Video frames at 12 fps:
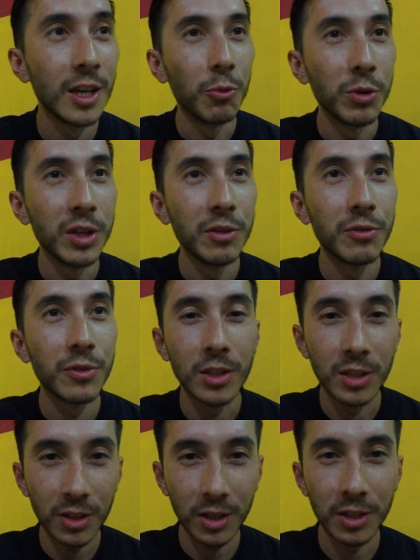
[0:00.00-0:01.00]
We've
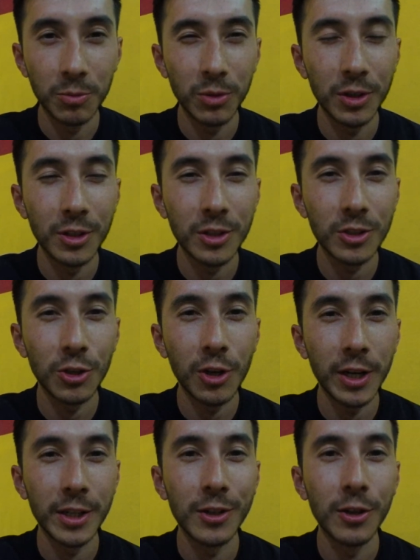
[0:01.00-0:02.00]
decided we're going to
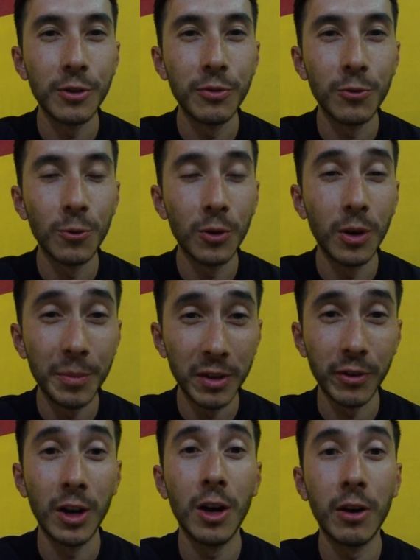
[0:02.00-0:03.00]
try and go for a bit
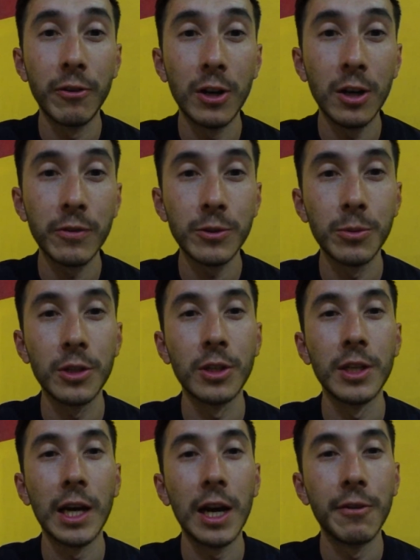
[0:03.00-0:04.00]
of a half-half. So we're going
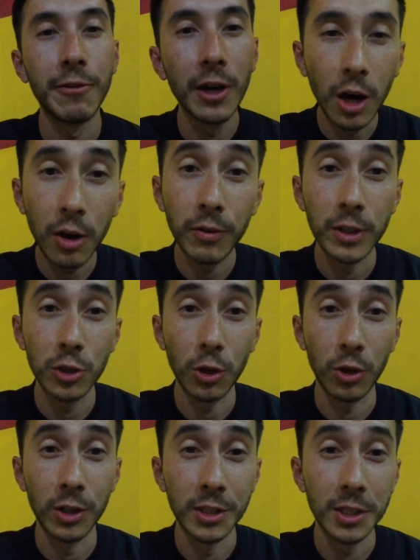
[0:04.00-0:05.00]
to have half as
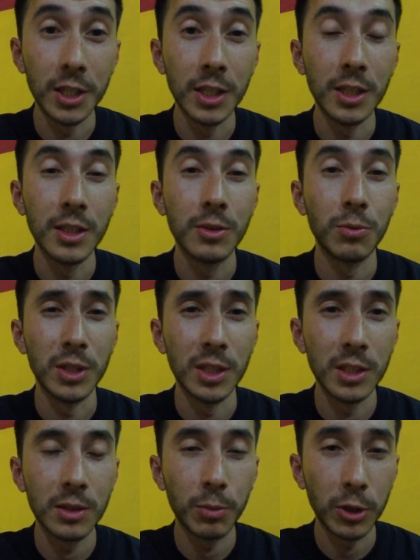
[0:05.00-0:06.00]
chocolate and cheese, which
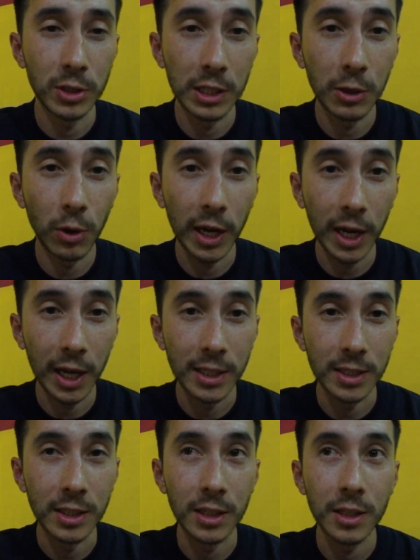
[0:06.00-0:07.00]
is supposed to be quite
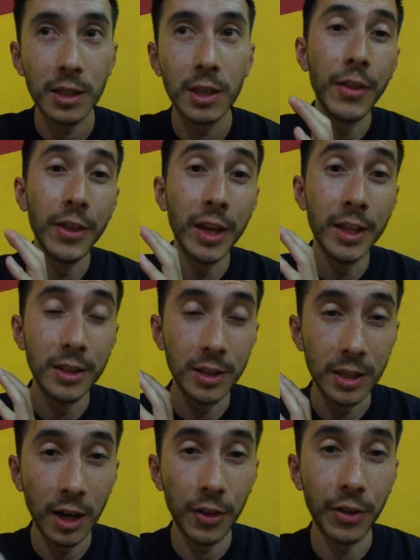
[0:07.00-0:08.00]
classic. And then
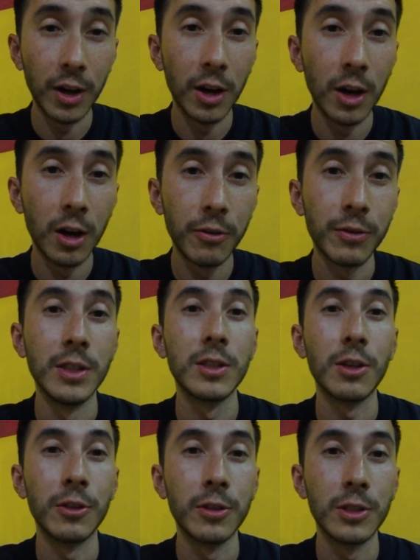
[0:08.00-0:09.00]
the other half is
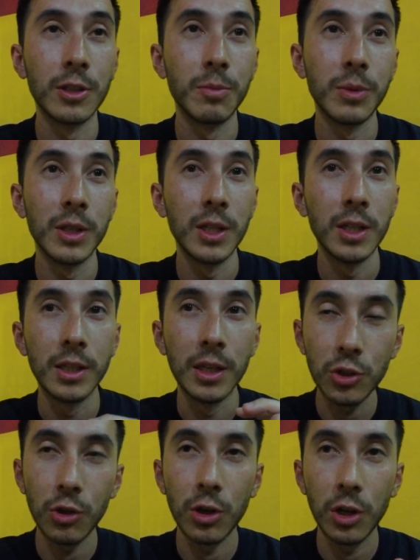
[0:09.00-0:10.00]
going to be
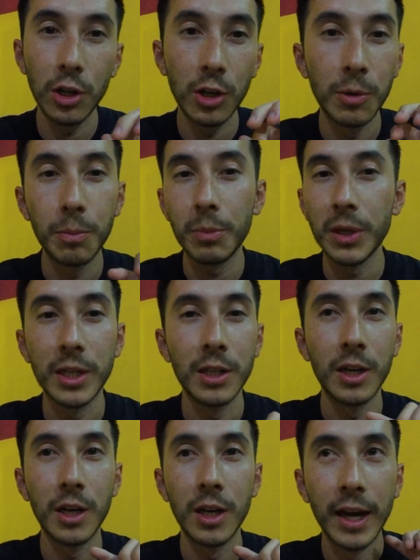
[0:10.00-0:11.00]
chocolate,
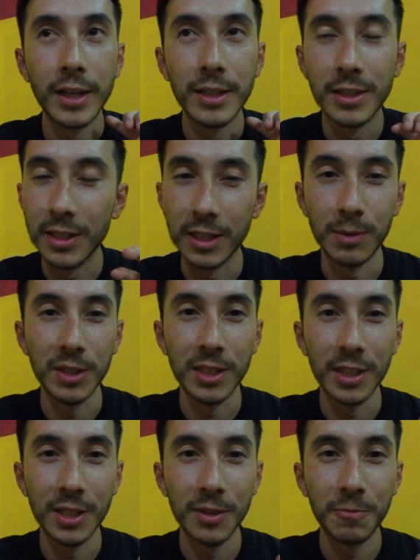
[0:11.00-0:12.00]
peanut and sesame
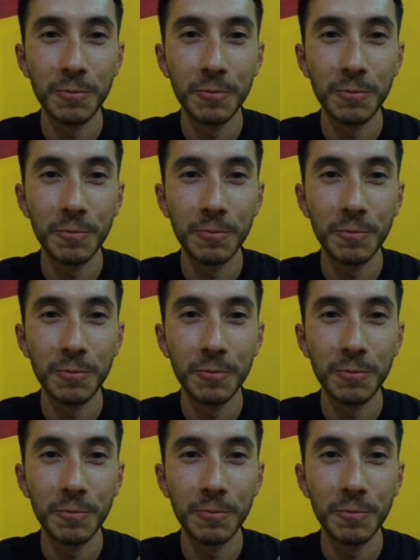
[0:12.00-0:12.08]
seed.